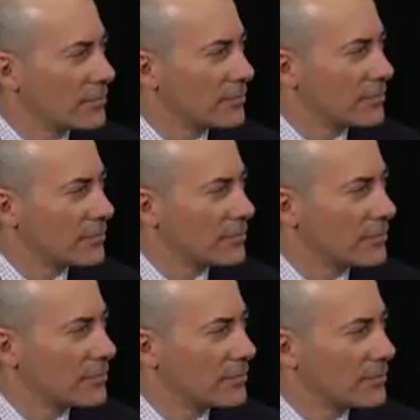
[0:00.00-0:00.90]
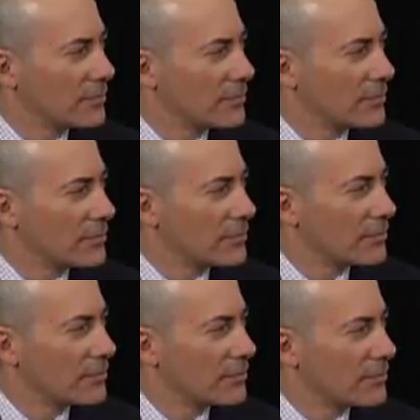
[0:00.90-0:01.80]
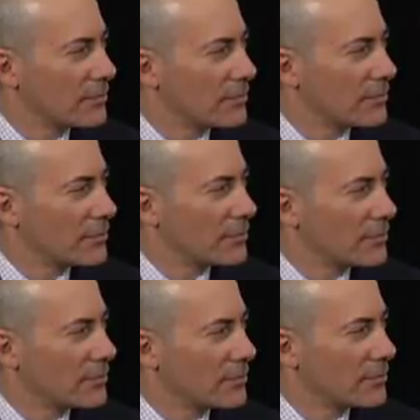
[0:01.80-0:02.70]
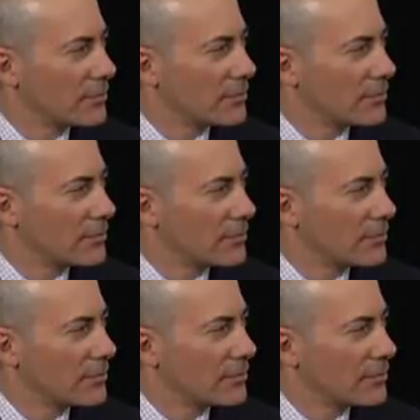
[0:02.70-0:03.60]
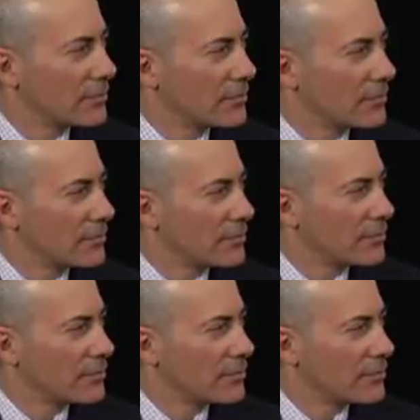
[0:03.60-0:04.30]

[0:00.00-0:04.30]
(not speaking)